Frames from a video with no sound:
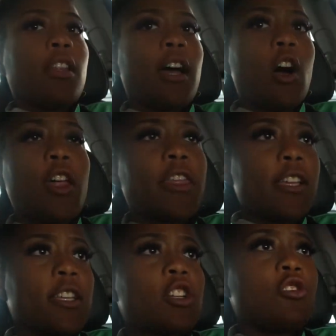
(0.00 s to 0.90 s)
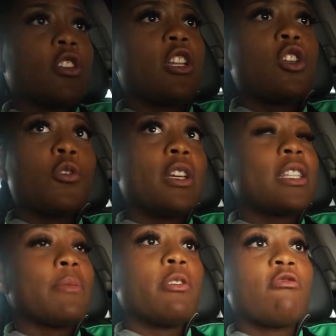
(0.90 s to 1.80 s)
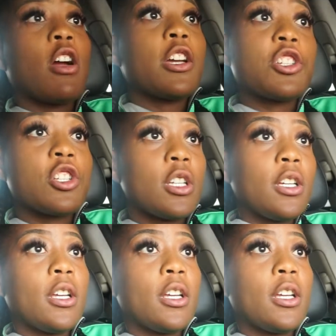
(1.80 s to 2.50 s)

All things that you need don't need to be rushed.